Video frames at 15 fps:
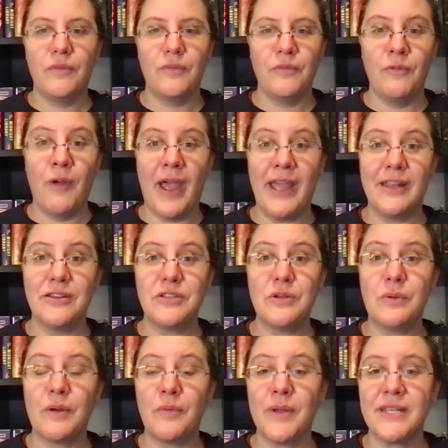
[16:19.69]
ride
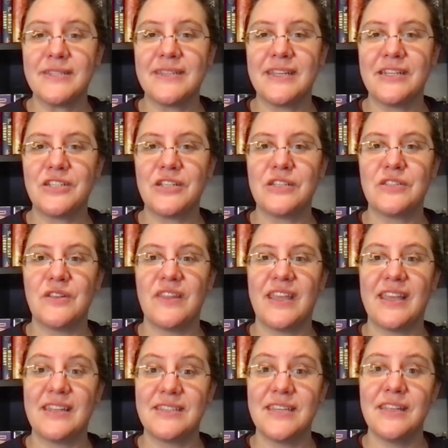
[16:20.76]
to a way station so they
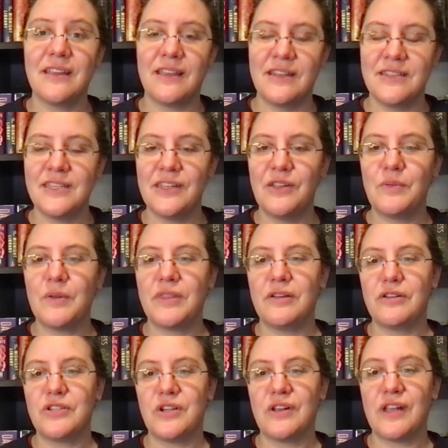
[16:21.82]
can t- continue with
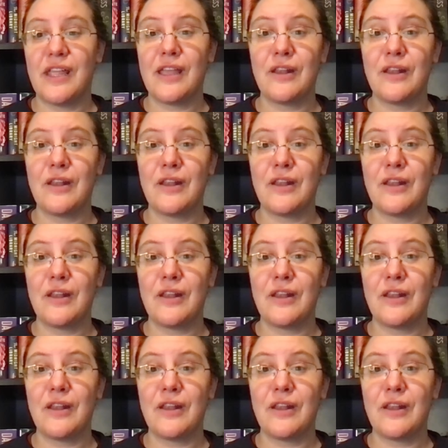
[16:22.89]
their journey.